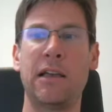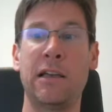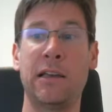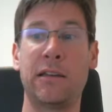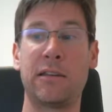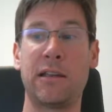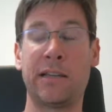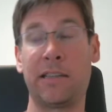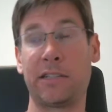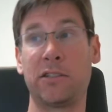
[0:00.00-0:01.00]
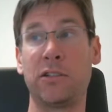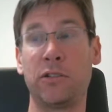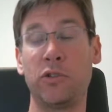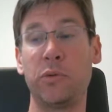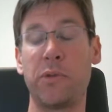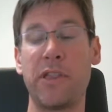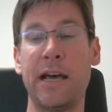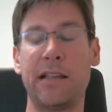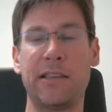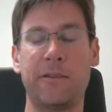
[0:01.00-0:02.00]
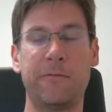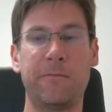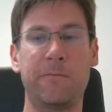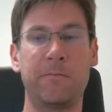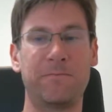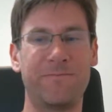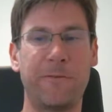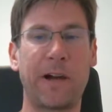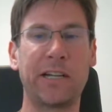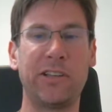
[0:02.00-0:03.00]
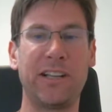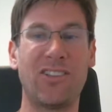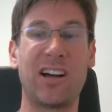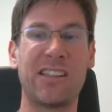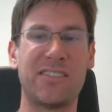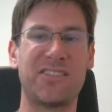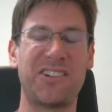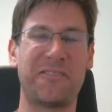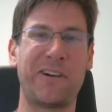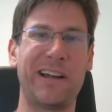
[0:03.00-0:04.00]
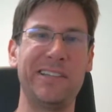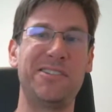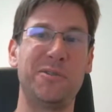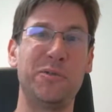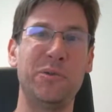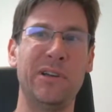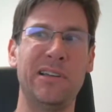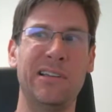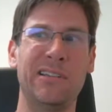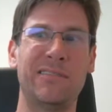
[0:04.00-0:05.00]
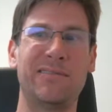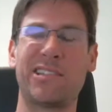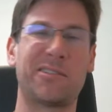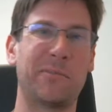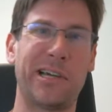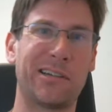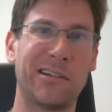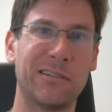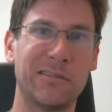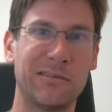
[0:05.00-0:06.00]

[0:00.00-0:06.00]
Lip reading: And I'd like to conclude with that finally, a lot of the stuff I do doesn't matter.